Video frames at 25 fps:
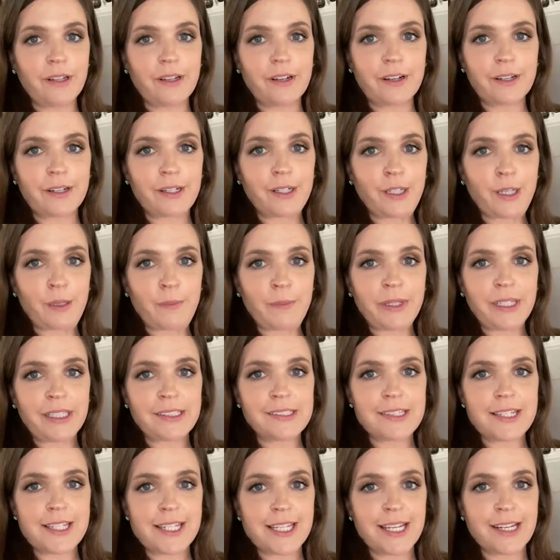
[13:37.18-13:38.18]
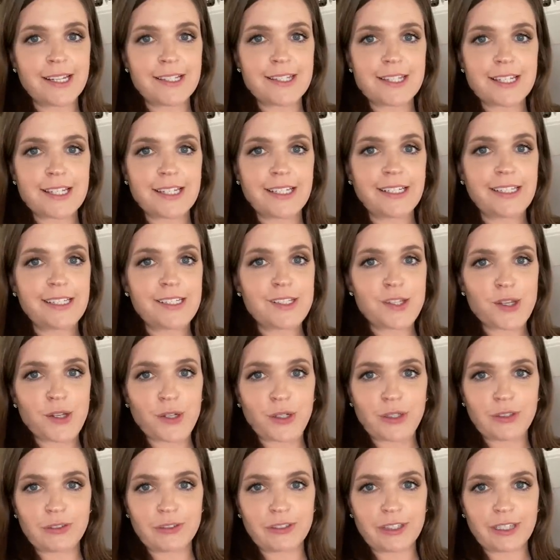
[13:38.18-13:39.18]
our Colombian siesta is
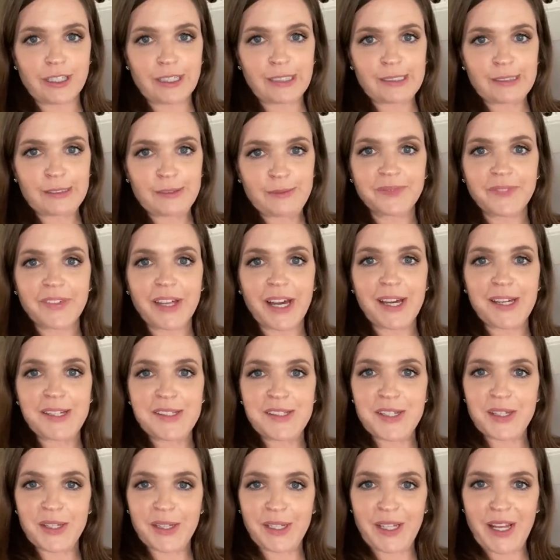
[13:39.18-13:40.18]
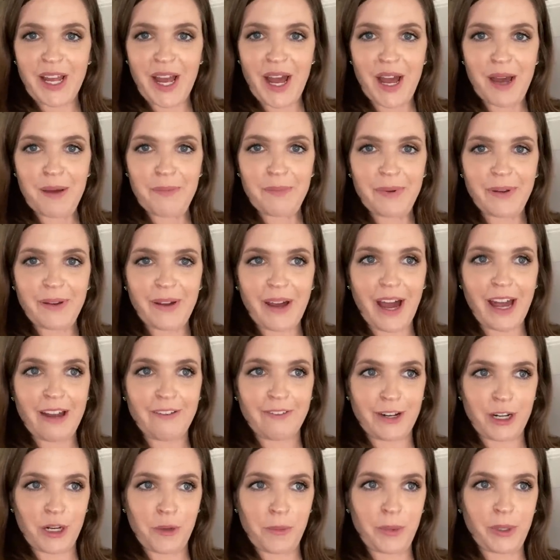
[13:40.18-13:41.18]
over. I took a nap, I
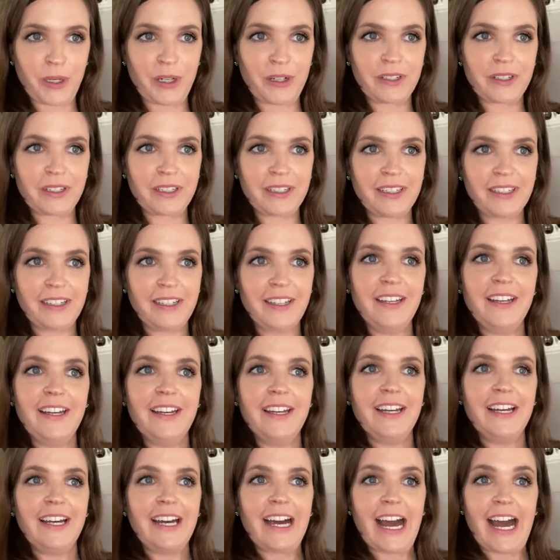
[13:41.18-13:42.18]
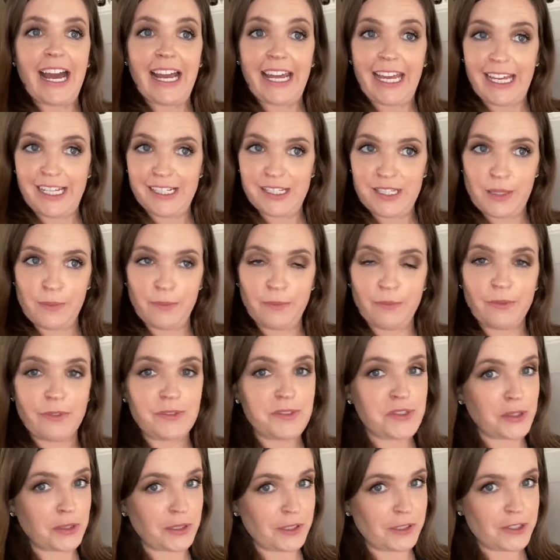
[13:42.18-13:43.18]
read a book, I ate some
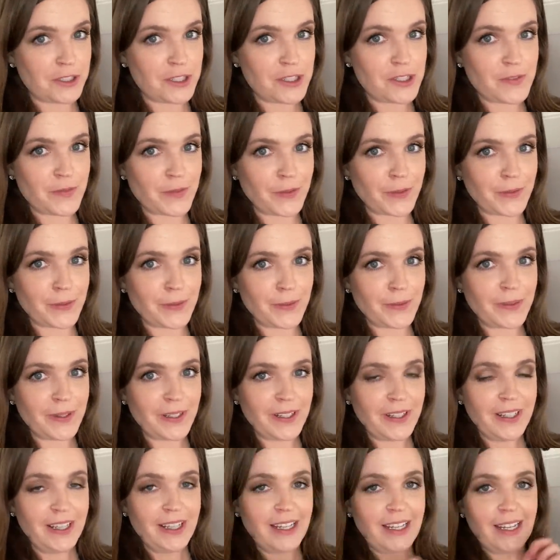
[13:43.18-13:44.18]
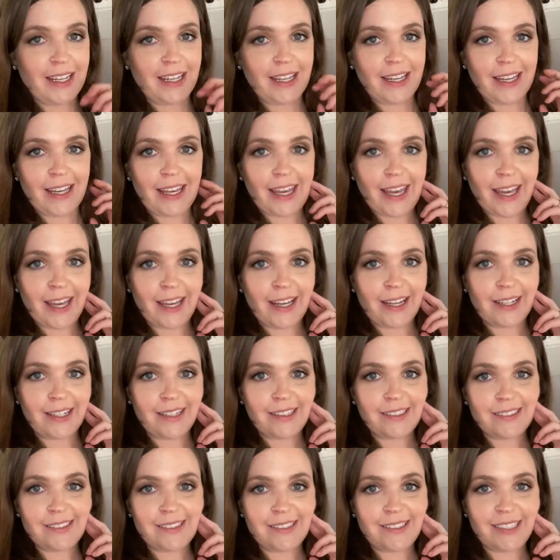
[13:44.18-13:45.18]
delicious food.
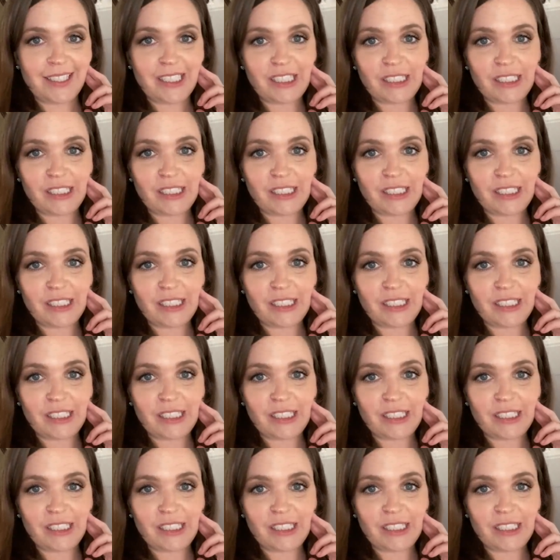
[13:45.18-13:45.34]
And